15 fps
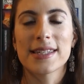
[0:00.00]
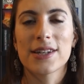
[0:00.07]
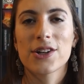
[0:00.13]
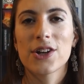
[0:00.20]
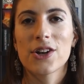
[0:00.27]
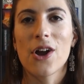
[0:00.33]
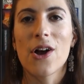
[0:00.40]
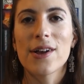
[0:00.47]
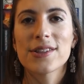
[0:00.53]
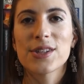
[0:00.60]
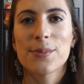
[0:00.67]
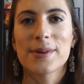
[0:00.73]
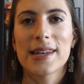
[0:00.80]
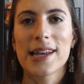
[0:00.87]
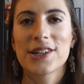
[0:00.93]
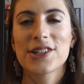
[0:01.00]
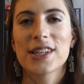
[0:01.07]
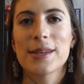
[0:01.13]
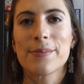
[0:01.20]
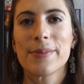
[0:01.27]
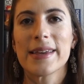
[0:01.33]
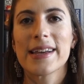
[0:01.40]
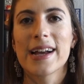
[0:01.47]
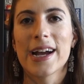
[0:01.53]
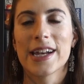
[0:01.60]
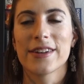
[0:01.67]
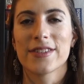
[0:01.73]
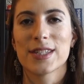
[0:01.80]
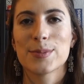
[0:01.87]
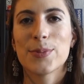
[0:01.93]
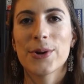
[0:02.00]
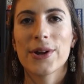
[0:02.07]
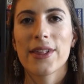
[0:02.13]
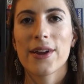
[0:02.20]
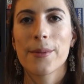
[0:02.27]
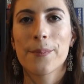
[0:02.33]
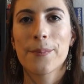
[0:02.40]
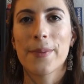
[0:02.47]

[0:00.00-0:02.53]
it could also potentially be kind of a spoiler,